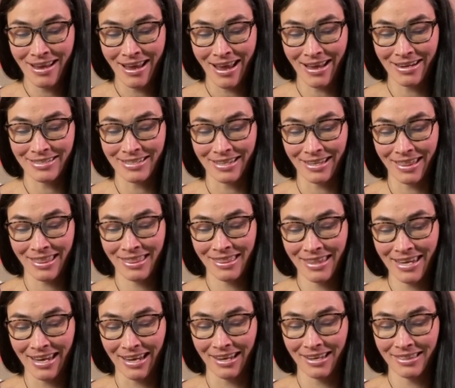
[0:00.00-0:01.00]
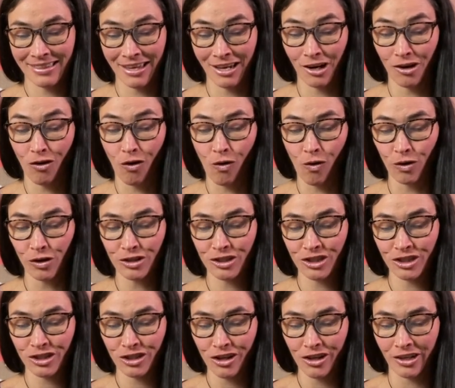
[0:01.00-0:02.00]
And to think that it all
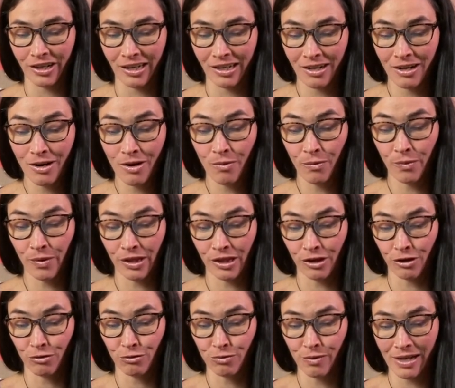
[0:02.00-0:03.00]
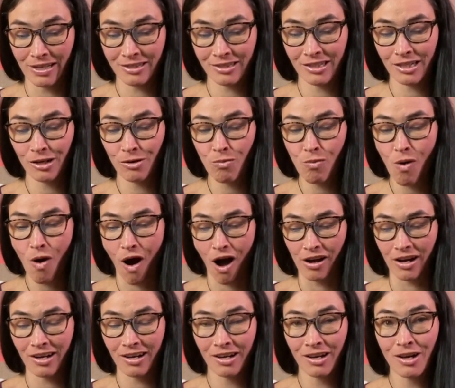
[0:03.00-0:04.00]
started with a rusted
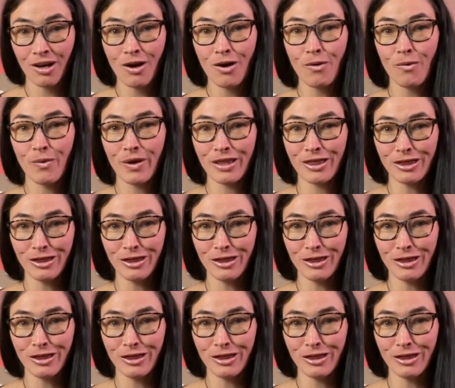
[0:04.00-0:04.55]
wok with